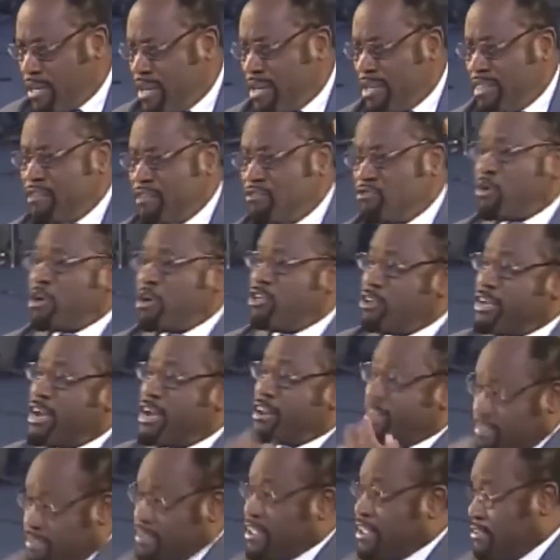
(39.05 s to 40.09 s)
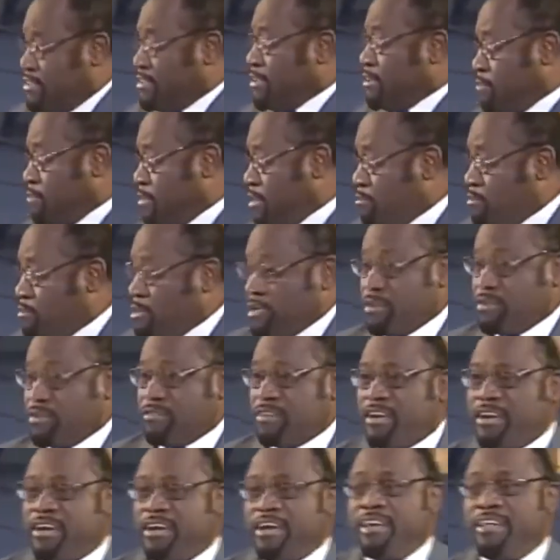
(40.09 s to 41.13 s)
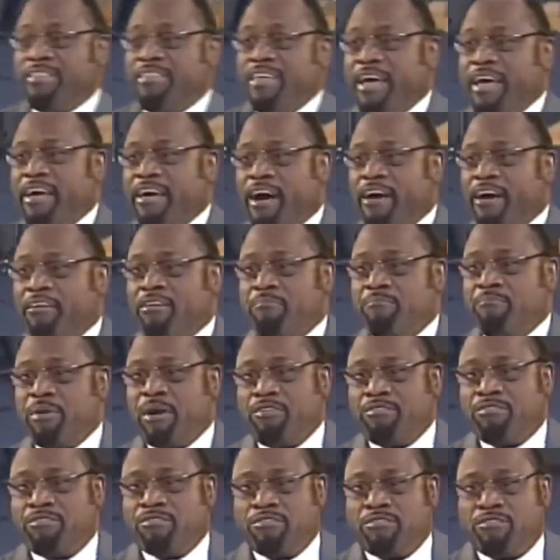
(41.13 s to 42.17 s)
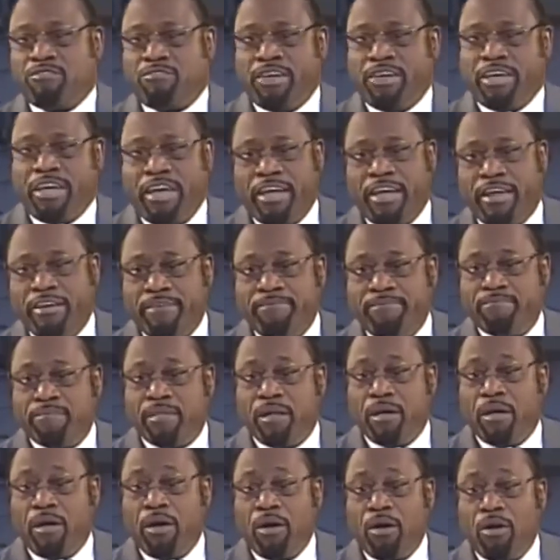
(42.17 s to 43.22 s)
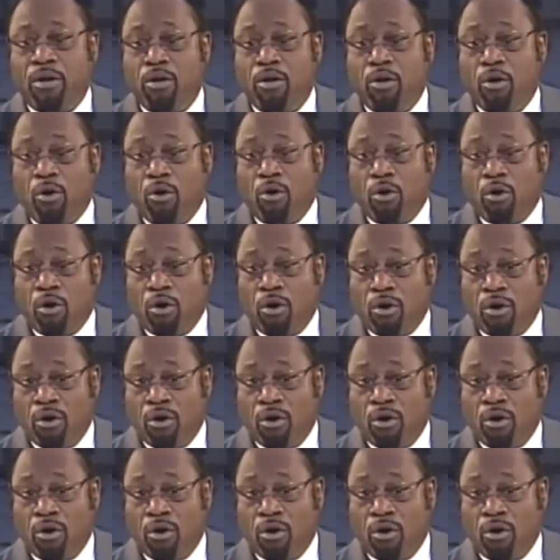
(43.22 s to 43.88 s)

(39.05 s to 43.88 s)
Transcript: That's why you got to say something, because they are about to create law.